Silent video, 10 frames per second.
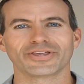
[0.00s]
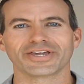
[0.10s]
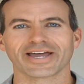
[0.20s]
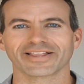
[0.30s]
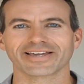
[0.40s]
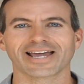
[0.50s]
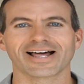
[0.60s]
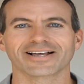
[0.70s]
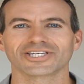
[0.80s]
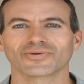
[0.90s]
the LA
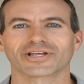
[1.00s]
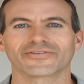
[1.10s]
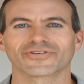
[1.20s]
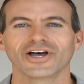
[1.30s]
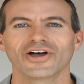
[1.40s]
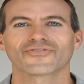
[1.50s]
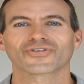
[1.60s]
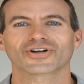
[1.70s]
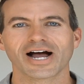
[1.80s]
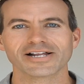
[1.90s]
Galaxy will have
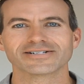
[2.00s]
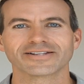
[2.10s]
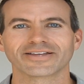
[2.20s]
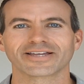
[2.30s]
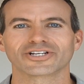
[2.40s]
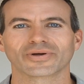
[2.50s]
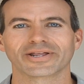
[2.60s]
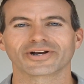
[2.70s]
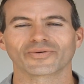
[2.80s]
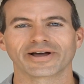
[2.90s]
forgotten that they
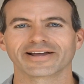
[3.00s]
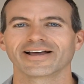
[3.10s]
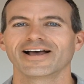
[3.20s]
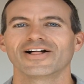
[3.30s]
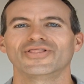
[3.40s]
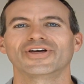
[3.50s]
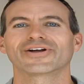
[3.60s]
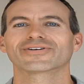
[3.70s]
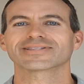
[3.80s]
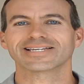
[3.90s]
traded away
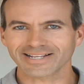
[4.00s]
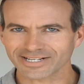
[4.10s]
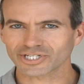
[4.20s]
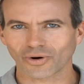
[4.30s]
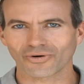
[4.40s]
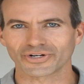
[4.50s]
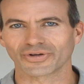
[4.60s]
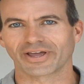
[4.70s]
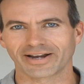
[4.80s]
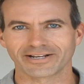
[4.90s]
their leading scorer
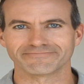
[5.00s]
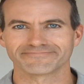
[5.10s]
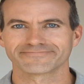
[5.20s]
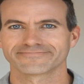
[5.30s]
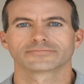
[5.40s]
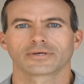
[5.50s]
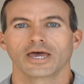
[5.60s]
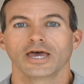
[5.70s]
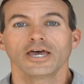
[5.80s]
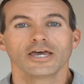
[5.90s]
together.
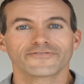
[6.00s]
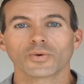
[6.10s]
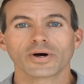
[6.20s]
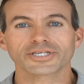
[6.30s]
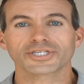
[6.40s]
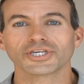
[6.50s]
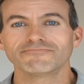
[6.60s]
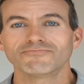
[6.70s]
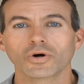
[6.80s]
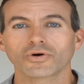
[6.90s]
If you want to see
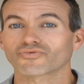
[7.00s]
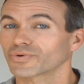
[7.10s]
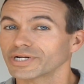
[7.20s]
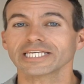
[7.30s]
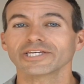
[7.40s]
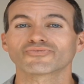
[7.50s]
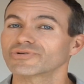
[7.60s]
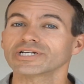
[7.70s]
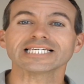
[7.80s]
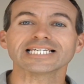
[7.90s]
more really,
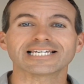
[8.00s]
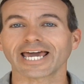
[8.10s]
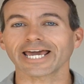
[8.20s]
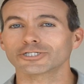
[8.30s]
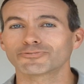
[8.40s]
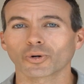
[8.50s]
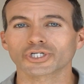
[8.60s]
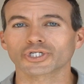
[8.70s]
really gay sports